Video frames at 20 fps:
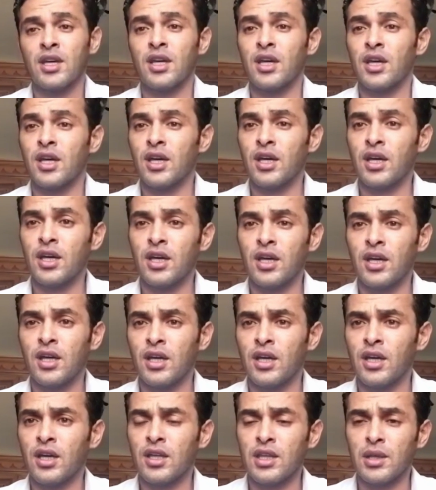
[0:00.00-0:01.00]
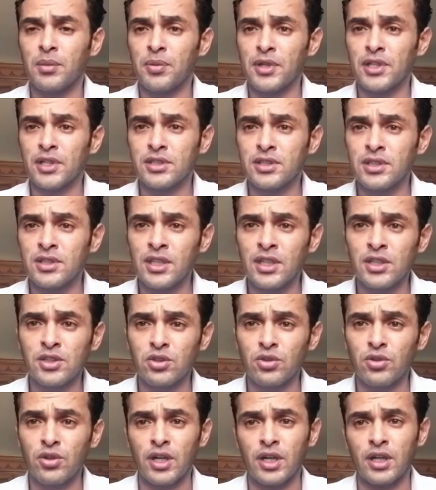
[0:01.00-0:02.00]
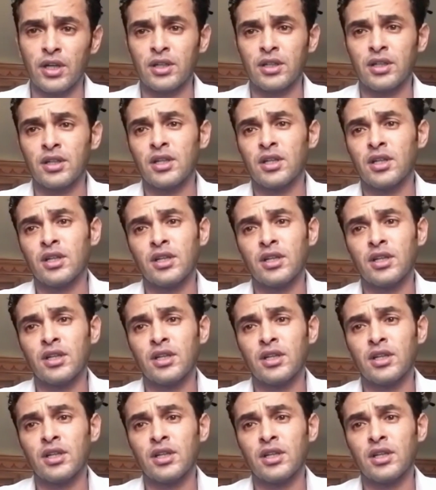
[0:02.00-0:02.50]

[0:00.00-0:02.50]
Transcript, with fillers: The Palestinians who are